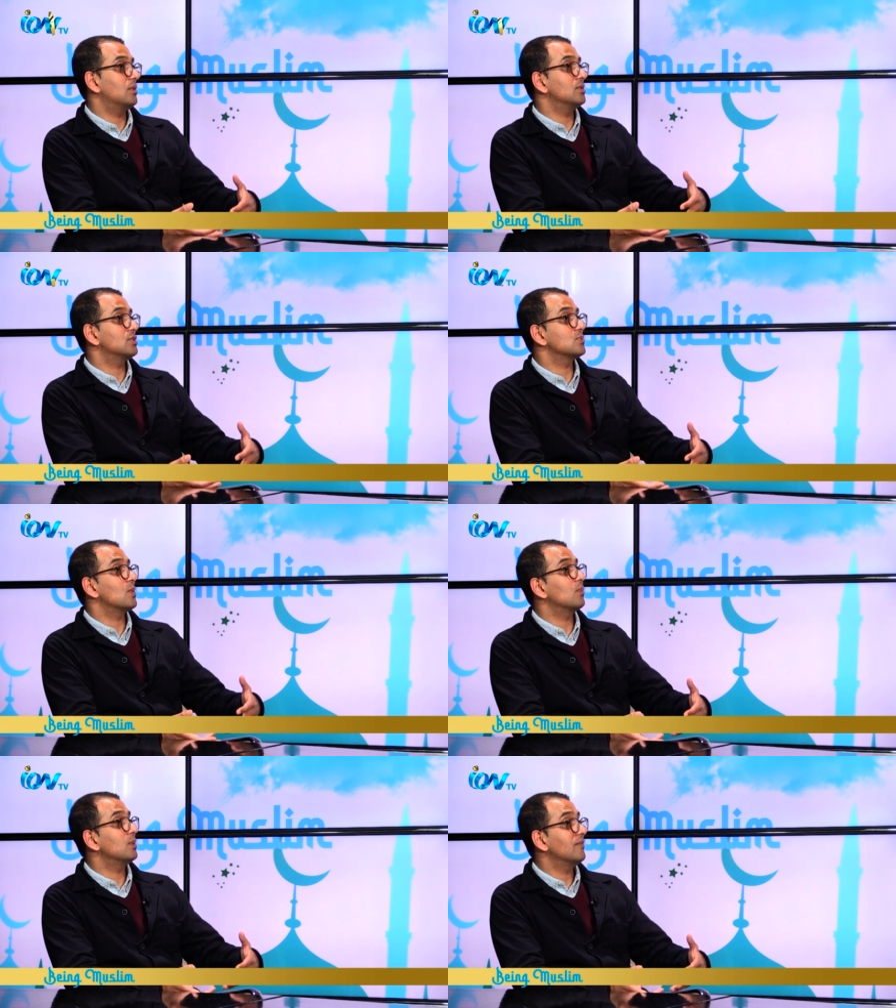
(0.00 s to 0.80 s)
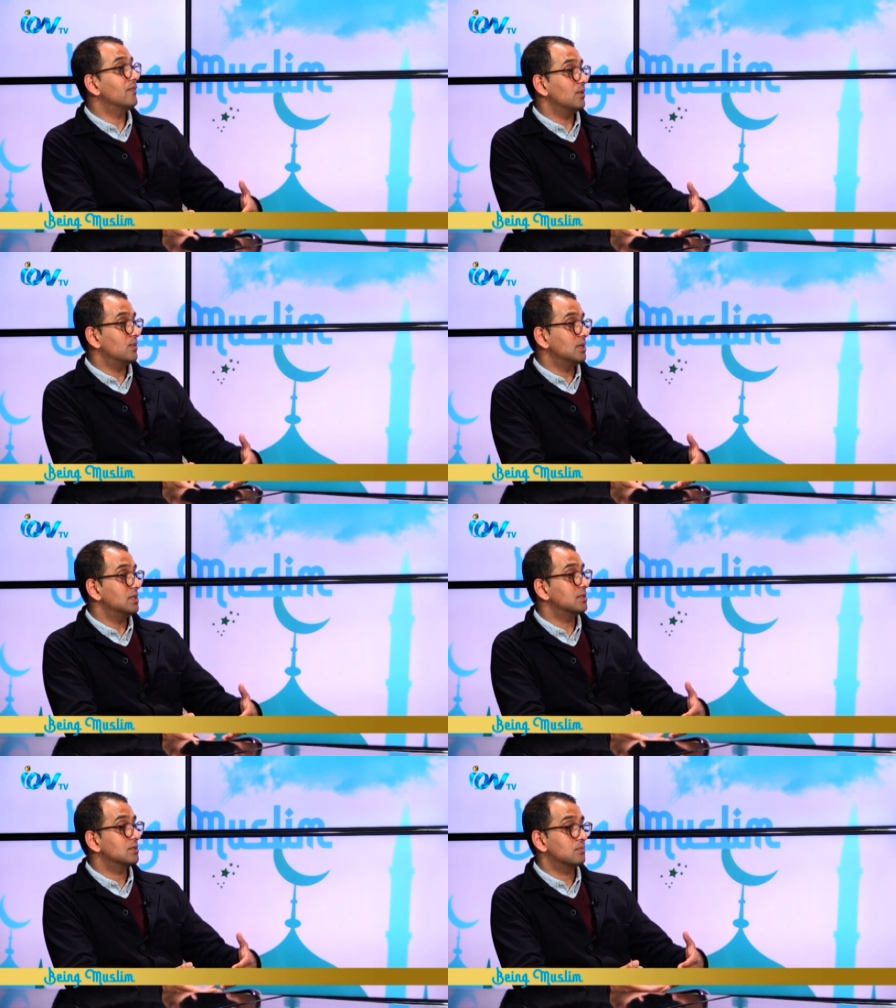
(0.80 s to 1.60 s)
This is what we feel
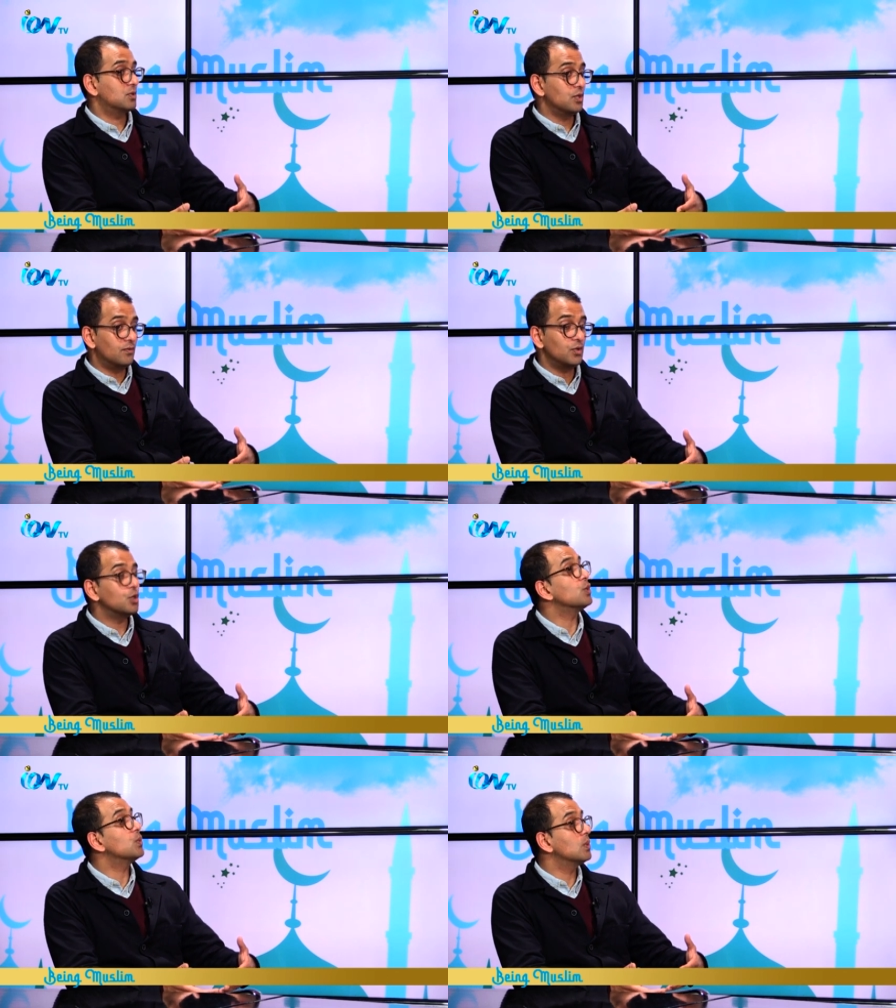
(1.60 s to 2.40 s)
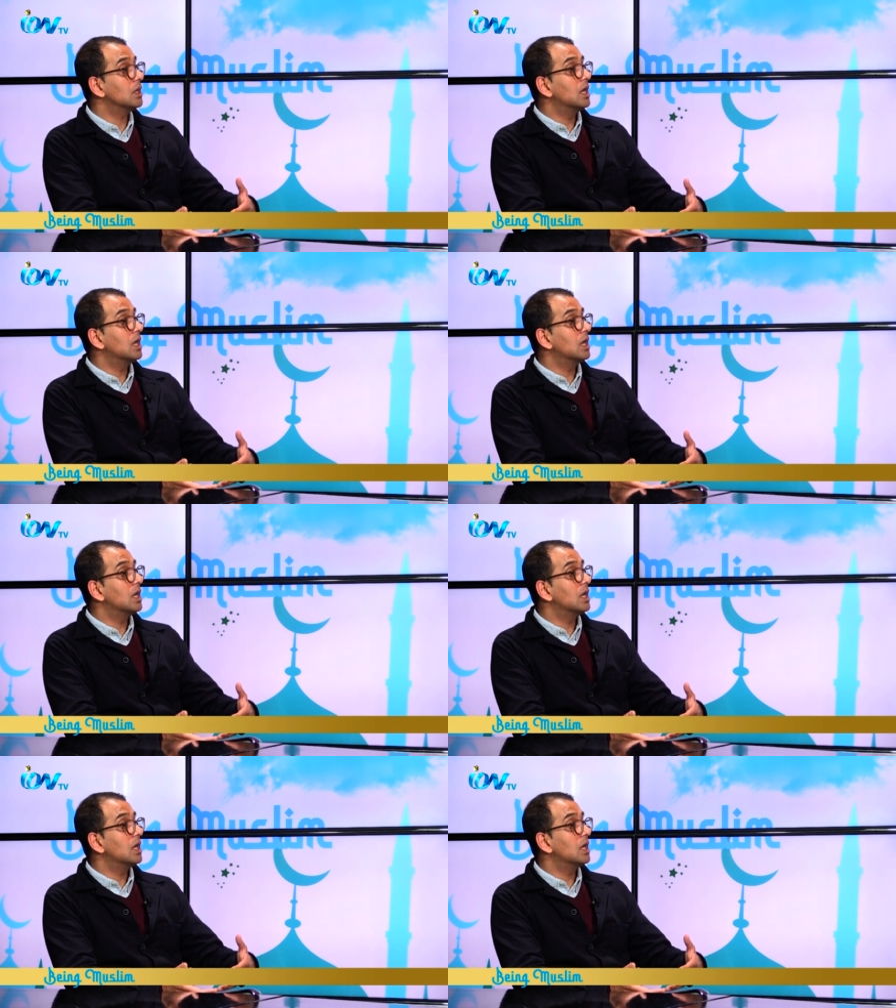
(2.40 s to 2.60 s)
is good for you.